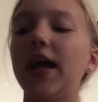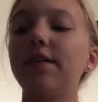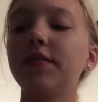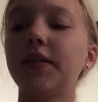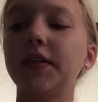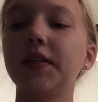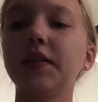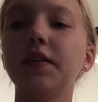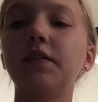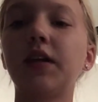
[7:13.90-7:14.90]
I have
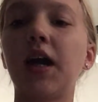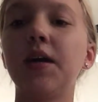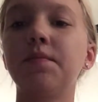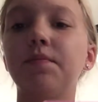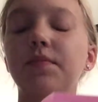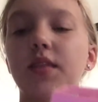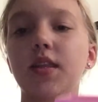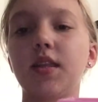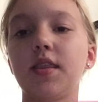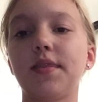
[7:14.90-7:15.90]
another little cup
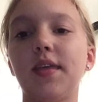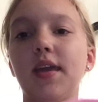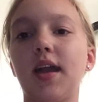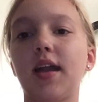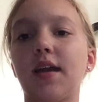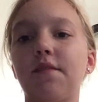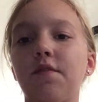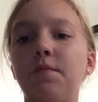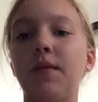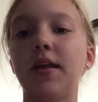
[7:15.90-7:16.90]
thing I got
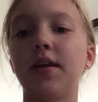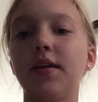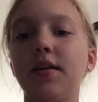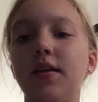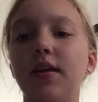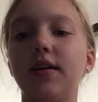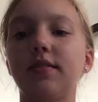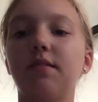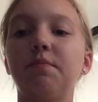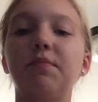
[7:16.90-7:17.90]
from Meijer. It
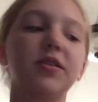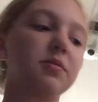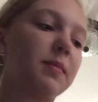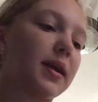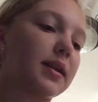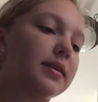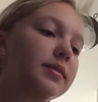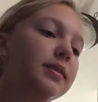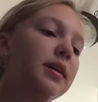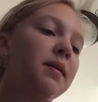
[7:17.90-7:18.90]
has a bunch of
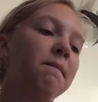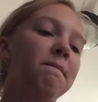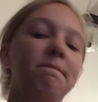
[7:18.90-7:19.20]
magnets in it.